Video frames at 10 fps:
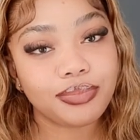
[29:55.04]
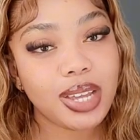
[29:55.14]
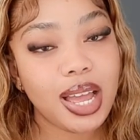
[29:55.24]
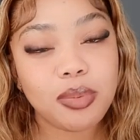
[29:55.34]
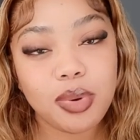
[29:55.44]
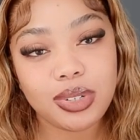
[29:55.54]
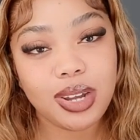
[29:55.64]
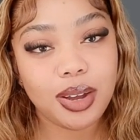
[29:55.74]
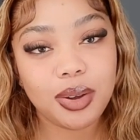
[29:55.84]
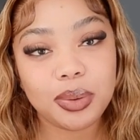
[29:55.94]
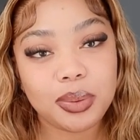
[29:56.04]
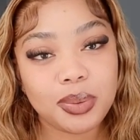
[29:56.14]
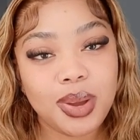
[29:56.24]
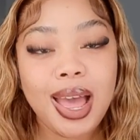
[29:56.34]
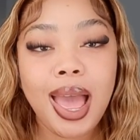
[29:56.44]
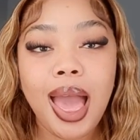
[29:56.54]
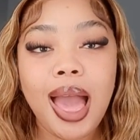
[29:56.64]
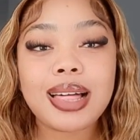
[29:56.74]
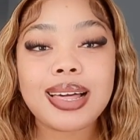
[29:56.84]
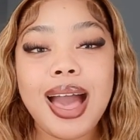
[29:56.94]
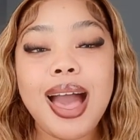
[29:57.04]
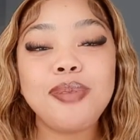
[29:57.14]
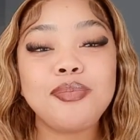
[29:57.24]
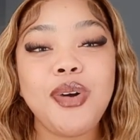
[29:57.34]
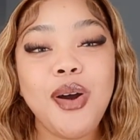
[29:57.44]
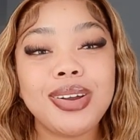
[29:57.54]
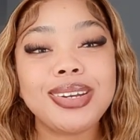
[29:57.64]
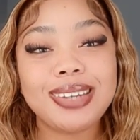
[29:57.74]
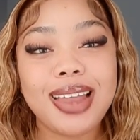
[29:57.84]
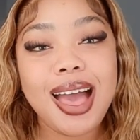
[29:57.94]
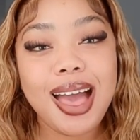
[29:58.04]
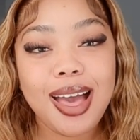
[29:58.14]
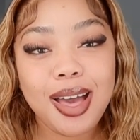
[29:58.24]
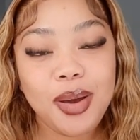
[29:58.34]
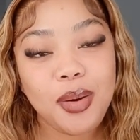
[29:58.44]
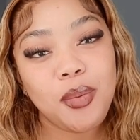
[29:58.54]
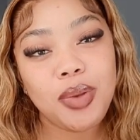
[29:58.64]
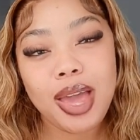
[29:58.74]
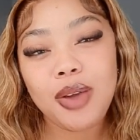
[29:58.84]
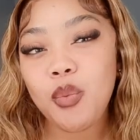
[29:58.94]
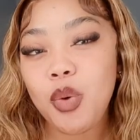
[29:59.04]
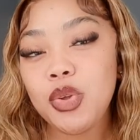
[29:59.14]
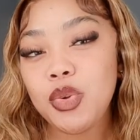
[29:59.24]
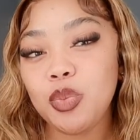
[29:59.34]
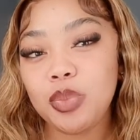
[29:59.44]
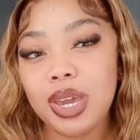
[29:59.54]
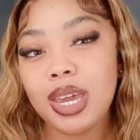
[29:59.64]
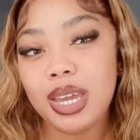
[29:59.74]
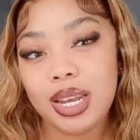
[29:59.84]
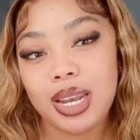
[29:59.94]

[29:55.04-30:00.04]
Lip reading: come on now. Come on now. Like, what do you mean?